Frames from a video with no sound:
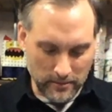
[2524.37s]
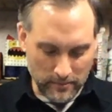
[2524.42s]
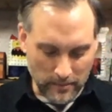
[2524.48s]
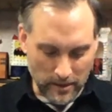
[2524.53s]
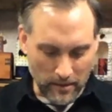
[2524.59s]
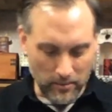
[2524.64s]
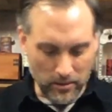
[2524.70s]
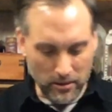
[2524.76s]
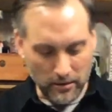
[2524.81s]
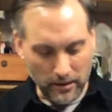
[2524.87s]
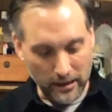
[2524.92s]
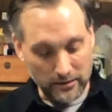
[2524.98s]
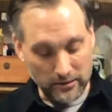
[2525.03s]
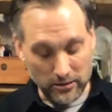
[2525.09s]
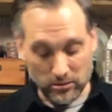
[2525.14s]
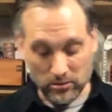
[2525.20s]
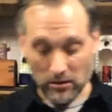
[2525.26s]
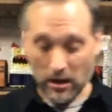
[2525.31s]
Maybe you like
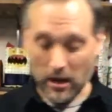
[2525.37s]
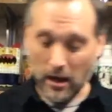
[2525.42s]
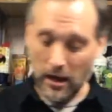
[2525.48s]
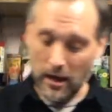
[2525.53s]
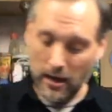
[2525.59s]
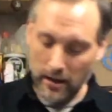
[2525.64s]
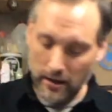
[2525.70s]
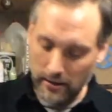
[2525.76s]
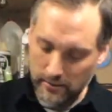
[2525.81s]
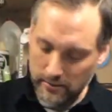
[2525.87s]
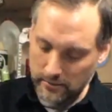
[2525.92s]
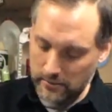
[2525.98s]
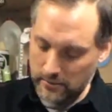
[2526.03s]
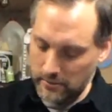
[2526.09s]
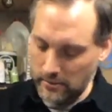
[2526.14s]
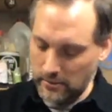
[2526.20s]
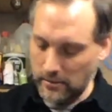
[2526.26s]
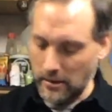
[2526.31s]
to draw
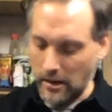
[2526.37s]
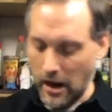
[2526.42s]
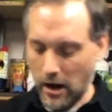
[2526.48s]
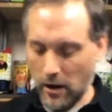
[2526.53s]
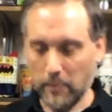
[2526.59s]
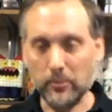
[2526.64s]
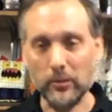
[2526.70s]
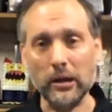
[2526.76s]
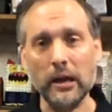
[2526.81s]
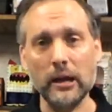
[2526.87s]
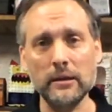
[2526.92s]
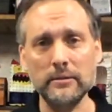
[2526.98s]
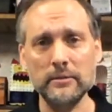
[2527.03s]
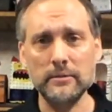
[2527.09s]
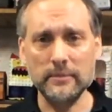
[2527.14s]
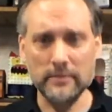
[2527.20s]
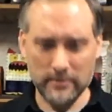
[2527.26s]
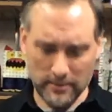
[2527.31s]

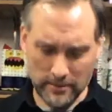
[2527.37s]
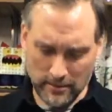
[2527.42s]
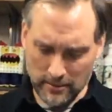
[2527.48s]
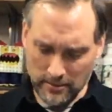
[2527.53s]
airplanes.